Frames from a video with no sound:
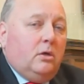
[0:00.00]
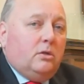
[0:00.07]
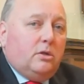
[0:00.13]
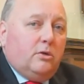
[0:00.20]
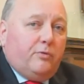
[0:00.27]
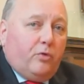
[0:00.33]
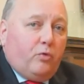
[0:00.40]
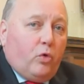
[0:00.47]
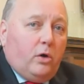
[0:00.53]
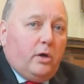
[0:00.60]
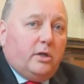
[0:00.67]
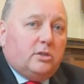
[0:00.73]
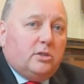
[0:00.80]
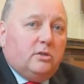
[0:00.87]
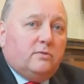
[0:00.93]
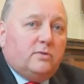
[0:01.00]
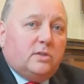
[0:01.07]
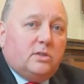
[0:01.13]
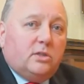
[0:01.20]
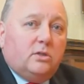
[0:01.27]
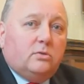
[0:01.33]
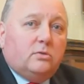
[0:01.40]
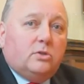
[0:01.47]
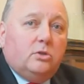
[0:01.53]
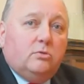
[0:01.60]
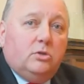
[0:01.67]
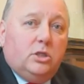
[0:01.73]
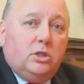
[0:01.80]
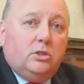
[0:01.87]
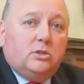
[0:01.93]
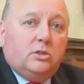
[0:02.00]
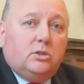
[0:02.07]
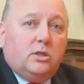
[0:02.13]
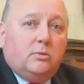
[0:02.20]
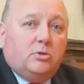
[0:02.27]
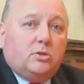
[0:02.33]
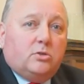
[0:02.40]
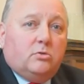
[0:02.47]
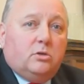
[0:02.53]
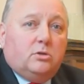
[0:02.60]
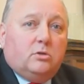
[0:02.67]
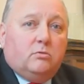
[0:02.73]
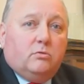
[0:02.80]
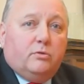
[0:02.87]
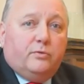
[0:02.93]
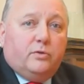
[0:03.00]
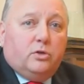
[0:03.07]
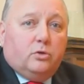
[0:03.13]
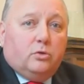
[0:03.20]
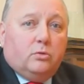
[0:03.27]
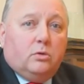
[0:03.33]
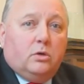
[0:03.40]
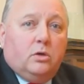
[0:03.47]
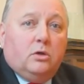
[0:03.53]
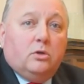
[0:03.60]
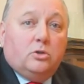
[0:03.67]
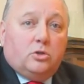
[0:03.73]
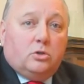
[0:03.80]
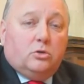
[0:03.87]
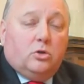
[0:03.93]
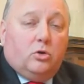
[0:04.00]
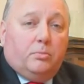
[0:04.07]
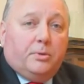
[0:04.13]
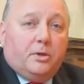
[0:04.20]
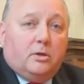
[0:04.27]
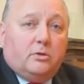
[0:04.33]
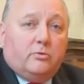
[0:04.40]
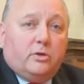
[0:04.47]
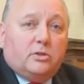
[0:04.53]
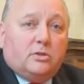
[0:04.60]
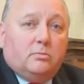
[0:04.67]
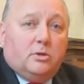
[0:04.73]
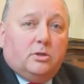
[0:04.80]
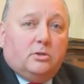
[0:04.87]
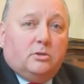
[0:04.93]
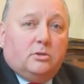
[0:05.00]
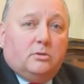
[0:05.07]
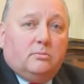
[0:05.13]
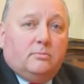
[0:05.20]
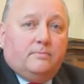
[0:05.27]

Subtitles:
the variety of skills you need to demonstrate at review should not be underestimated.